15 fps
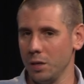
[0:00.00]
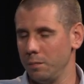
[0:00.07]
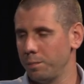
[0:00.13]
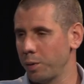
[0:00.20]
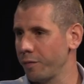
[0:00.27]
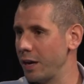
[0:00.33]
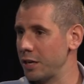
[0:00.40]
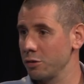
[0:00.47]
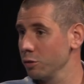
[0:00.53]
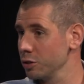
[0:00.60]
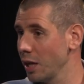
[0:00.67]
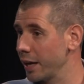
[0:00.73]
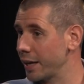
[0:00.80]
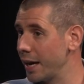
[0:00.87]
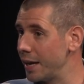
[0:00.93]
professionals
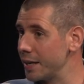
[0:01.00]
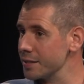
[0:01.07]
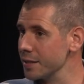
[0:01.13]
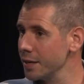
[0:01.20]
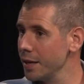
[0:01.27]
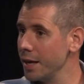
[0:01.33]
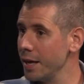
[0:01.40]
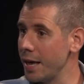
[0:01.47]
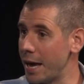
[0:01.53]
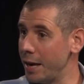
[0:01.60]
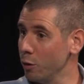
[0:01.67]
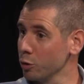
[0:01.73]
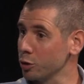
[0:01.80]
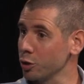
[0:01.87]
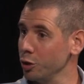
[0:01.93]
like us, and
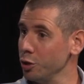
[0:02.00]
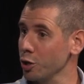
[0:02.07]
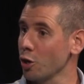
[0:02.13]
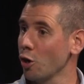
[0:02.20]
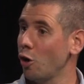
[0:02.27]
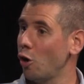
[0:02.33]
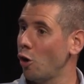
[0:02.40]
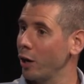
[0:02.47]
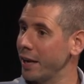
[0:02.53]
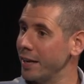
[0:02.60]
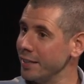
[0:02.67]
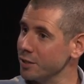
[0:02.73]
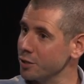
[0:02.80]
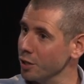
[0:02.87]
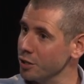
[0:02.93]
also you go on an
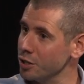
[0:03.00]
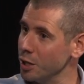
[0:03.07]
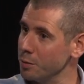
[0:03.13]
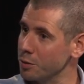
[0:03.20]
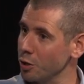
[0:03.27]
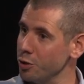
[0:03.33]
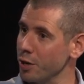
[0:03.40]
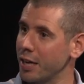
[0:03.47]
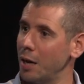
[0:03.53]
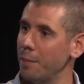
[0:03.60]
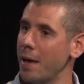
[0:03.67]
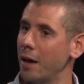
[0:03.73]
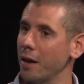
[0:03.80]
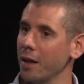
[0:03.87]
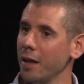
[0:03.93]
internship, so you come
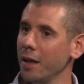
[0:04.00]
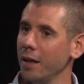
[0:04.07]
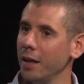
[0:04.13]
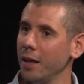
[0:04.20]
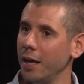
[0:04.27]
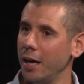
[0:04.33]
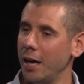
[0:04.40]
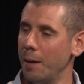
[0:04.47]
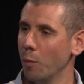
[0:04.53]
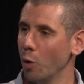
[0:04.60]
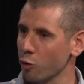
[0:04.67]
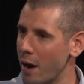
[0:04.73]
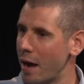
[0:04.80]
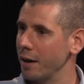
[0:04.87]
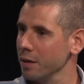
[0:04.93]
out a
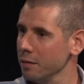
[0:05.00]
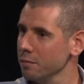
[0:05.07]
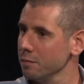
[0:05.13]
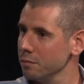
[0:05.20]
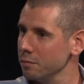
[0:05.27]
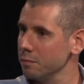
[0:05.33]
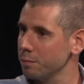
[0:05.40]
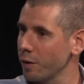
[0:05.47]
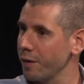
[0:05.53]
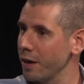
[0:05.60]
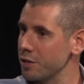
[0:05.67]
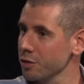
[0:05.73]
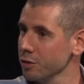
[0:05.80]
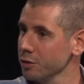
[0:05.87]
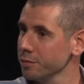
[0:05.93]
more rounded
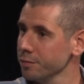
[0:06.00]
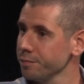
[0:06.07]
professional.